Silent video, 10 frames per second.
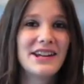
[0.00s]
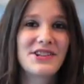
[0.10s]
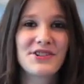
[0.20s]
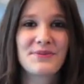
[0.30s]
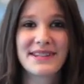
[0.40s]

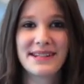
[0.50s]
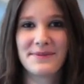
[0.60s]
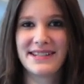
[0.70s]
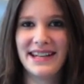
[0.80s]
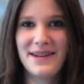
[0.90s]
Issues with
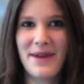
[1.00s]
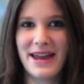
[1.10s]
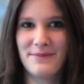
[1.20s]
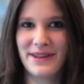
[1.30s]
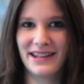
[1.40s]
SimCity
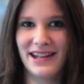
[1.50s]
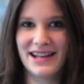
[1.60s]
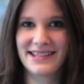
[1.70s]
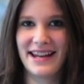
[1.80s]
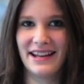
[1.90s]
may have been the
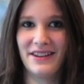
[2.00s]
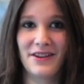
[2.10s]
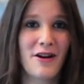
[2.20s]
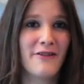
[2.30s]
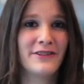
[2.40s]
last nail in the
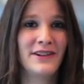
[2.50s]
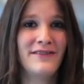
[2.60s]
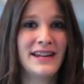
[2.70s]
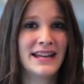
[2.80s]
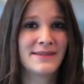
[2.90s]
coffin at
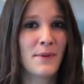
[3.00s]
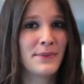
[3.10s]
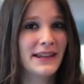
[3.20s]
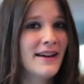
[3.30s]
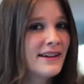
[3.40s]
EA's
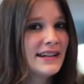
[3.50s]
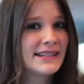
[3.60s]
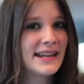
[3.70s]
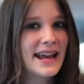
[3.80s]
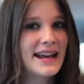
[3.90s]
popularity
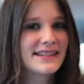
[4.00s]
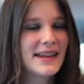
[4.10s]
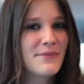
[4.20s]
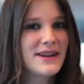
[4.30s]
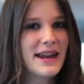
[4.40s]
today as
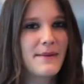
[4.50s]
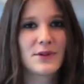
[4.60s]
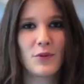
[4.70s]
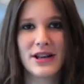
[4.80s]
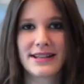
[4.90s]
they've been named
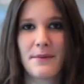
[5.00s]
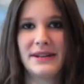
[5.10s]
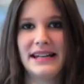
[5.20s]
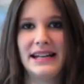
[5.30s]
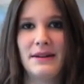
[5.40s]
worst
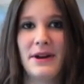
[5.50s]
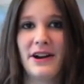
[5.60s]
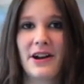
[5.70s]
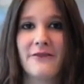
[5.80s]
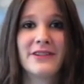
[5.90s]
company in
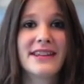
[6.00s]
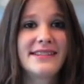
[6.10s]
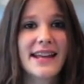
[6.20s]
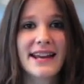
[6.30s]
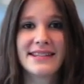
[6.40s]
America for the
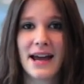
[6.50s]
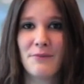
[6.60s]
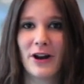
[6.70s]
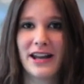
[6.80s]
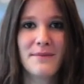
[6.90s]
second
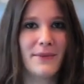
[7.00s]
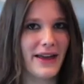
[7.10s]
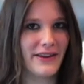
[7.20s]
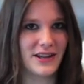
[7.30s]
time running by the